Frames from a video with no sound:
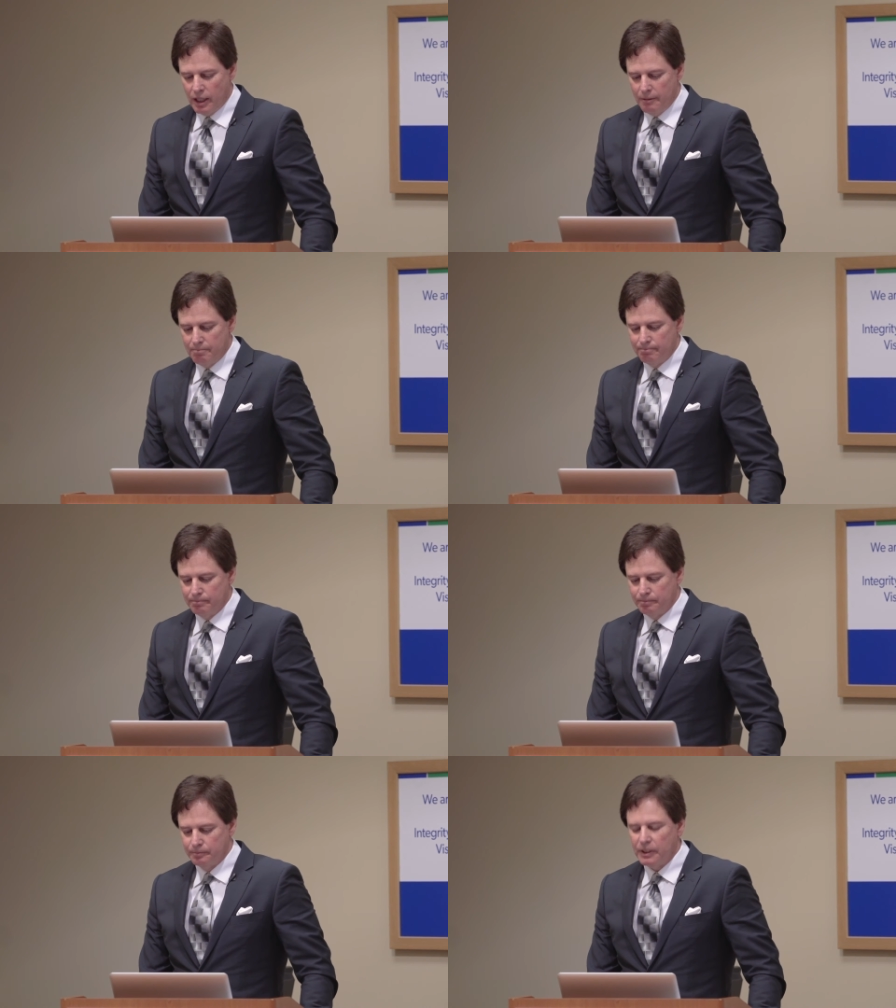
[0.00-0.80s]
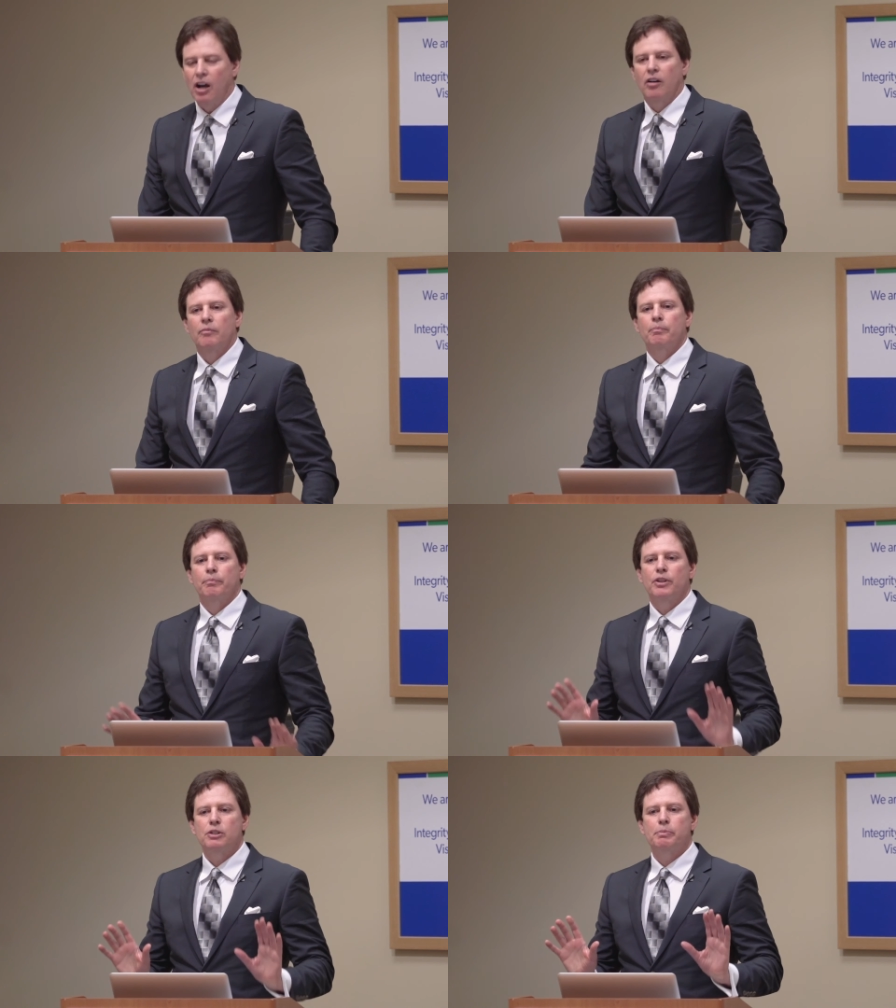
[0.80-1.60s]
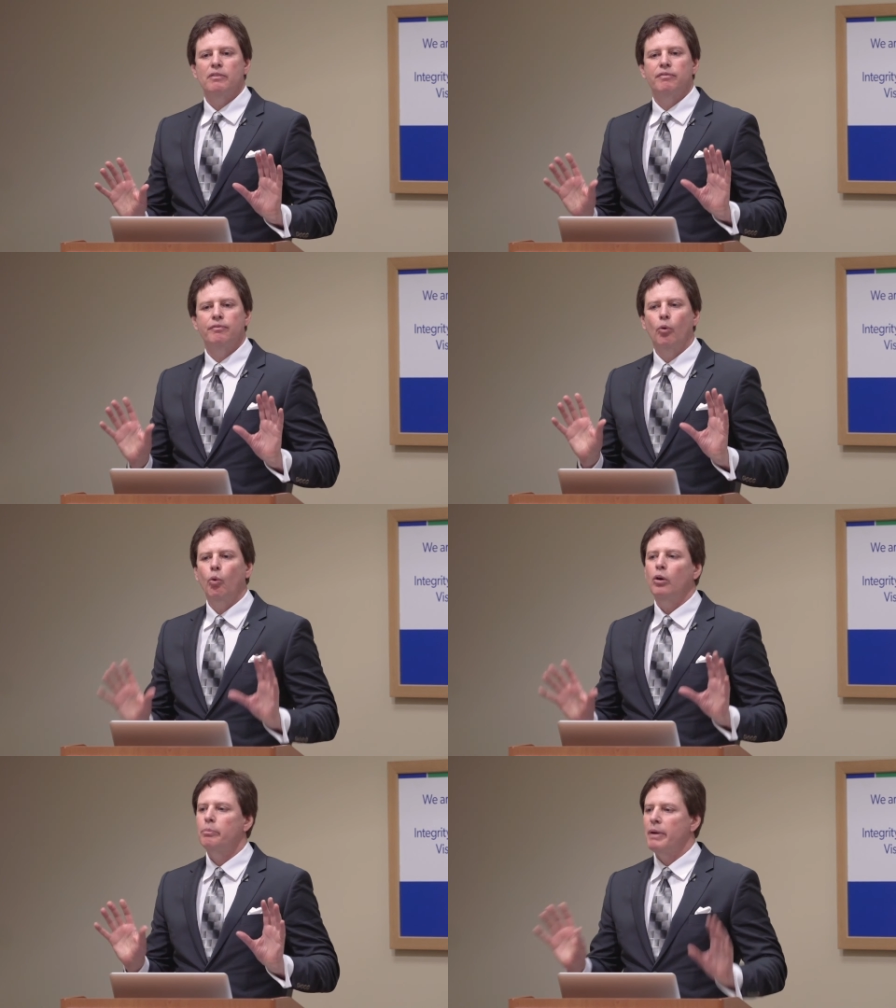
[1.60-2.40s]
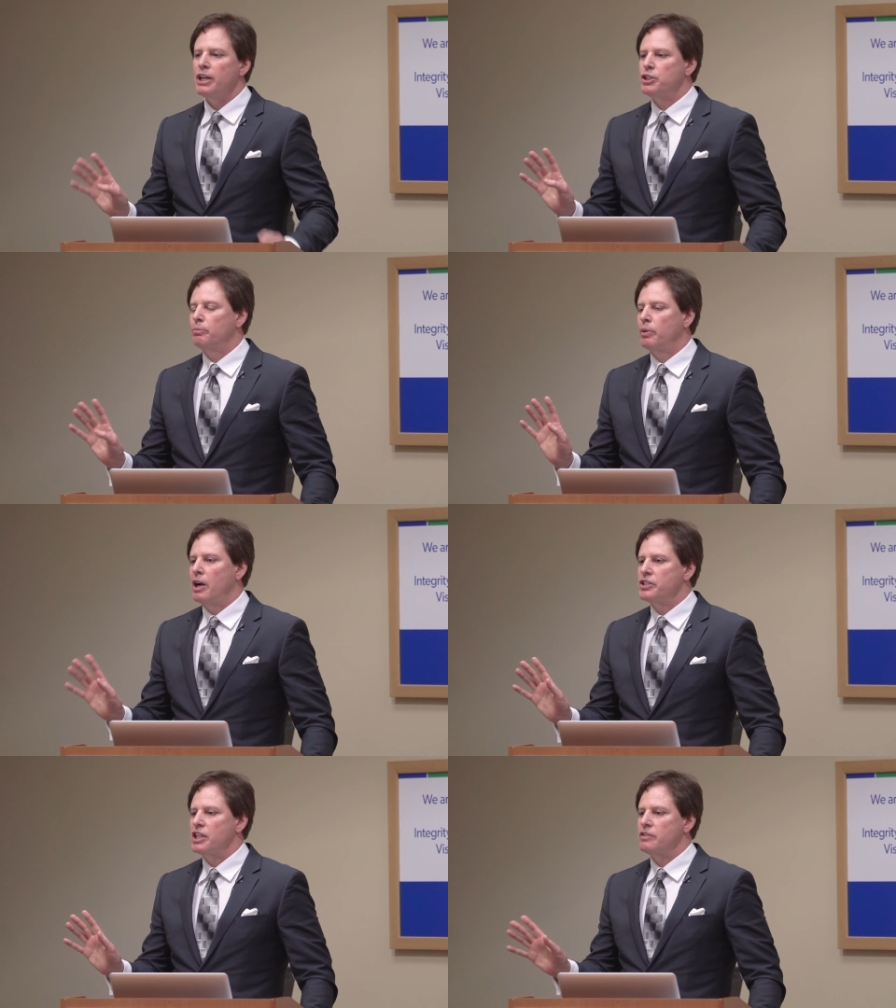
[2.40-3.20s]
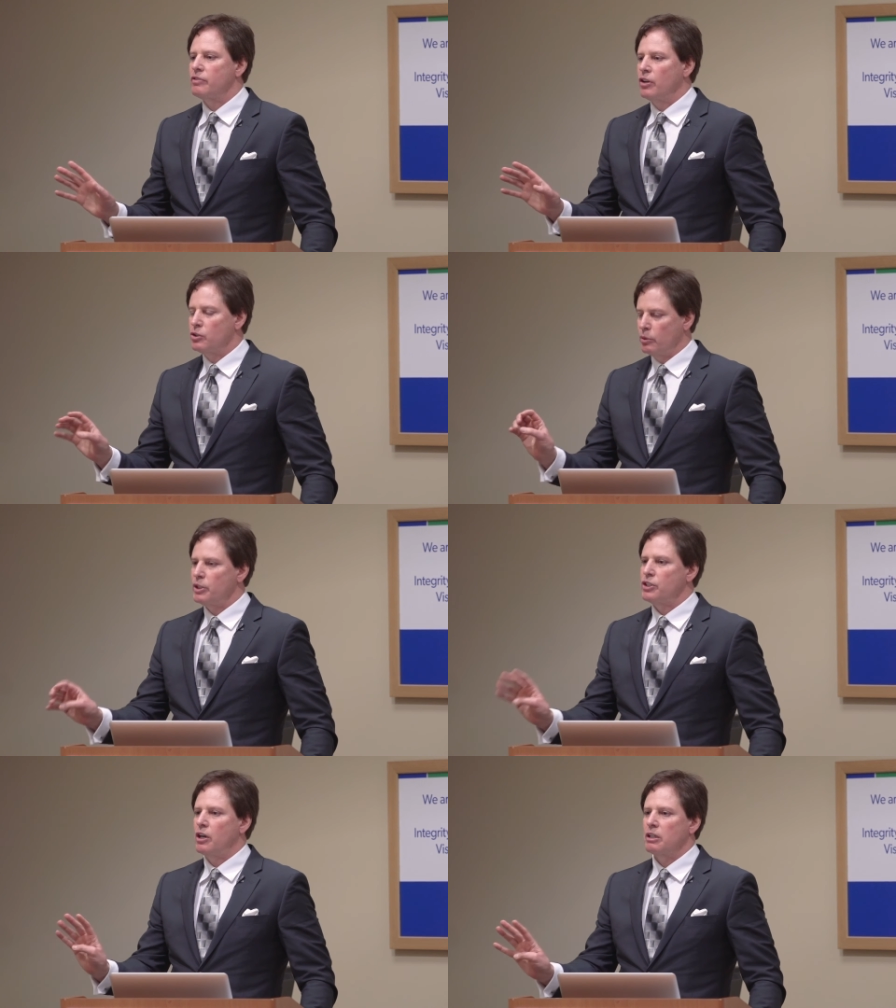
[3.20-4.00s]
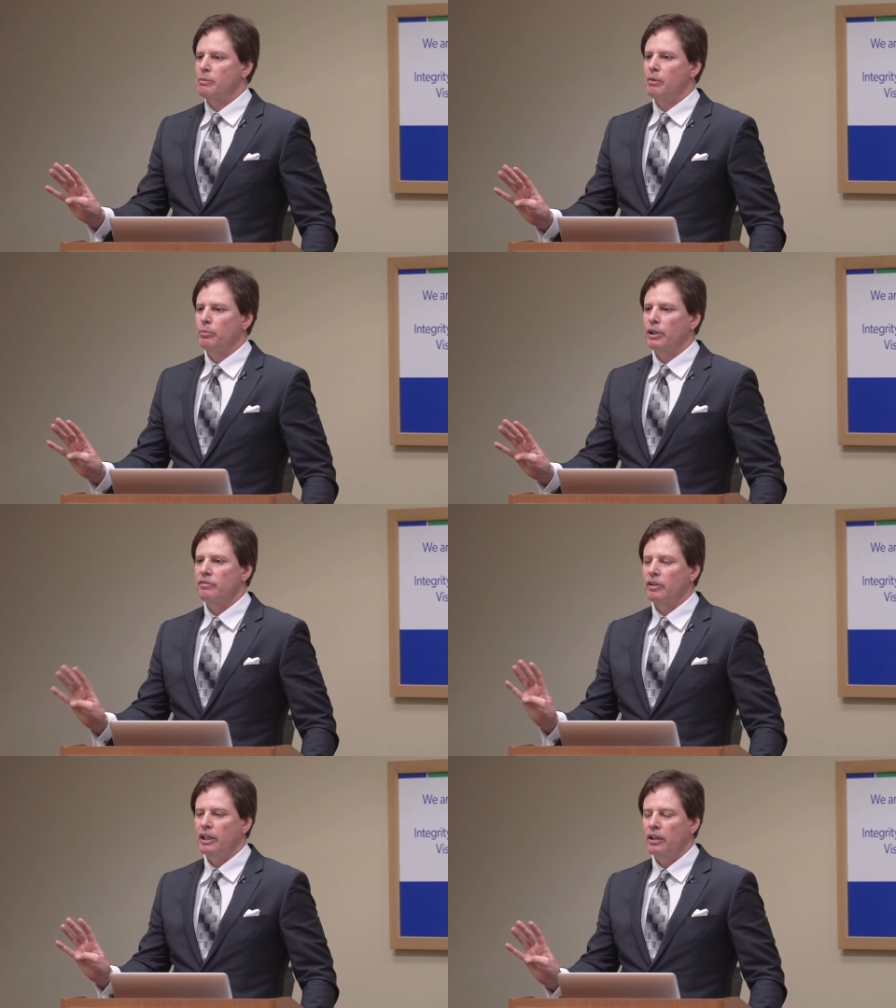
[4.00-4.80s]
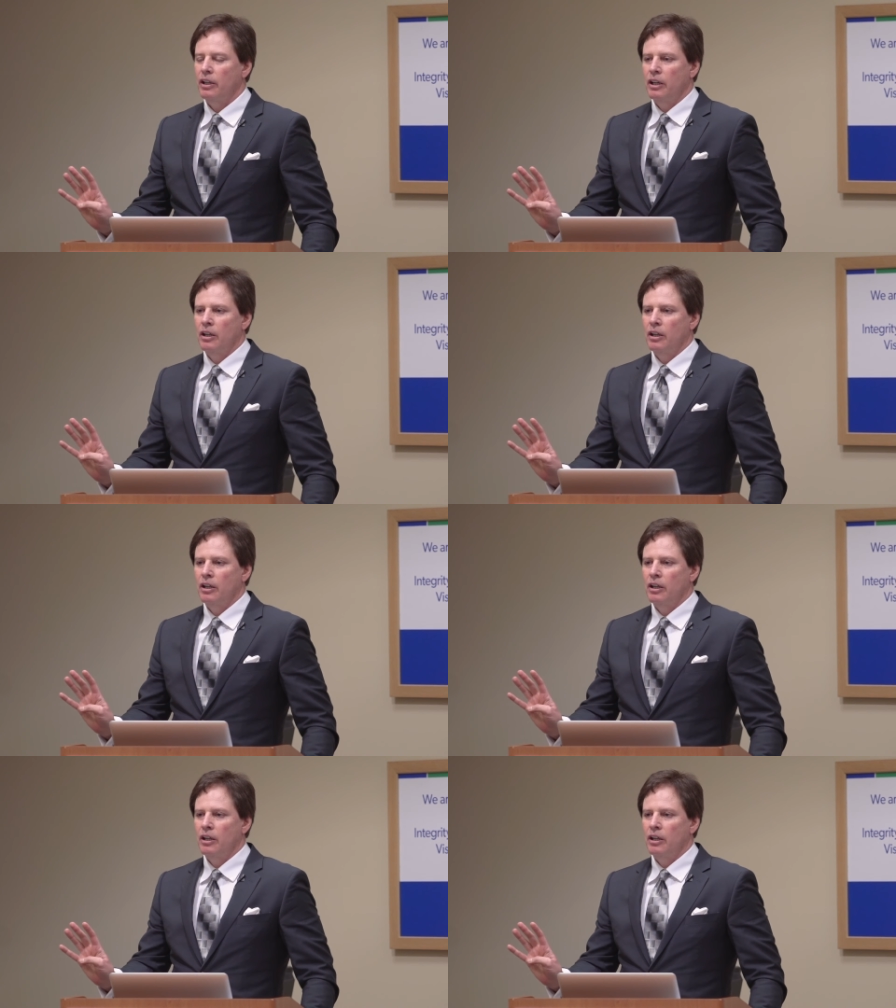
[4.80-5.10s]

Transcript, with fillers: Um, now, there's been four major processed foods, which we talked about briefly